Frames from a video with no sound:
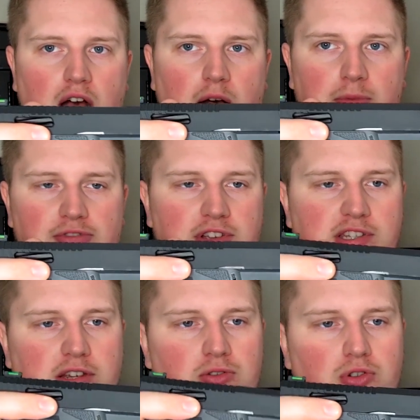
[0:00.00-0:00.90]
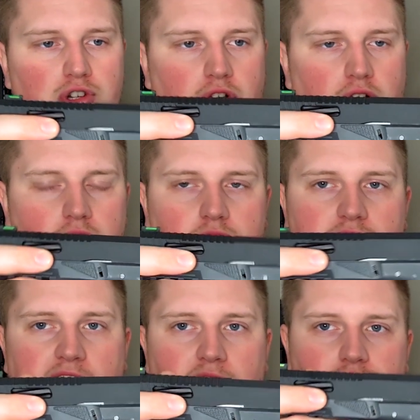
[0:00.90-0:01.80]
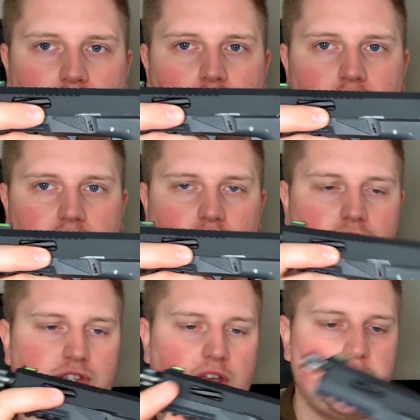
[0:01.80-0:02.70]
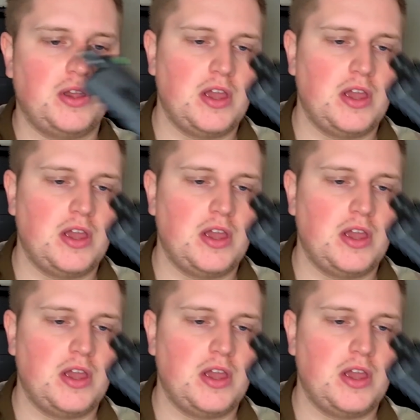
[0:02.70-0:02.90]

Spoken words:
Up for single shot, down for fully auto.